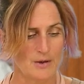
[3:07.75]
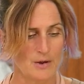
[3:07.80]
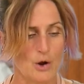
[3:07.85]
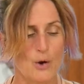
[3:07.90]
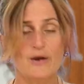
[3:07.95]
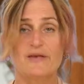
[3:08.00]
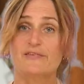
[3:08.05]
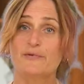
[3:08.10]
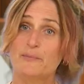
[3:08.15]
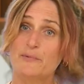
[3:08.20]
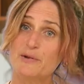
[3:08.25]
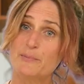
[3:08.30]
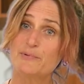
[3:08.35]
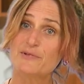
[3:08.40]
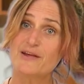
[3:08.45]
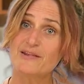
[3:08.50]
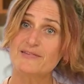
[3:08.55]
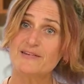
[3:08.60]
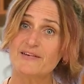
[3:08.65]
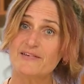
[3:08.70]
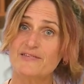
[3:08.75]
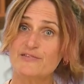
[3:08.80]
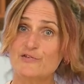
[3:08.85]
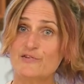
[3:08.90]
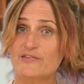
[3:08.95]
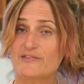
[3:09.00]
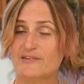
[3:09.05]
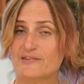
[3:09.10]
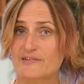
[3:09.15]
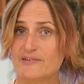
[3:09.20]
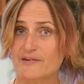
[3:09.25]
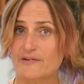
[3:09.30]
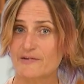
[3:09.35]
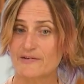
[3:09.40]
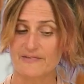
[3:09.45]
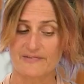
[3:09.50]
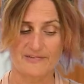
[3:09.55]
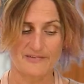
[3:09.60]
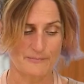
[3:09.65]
All right, so I'm going to blend this just until it's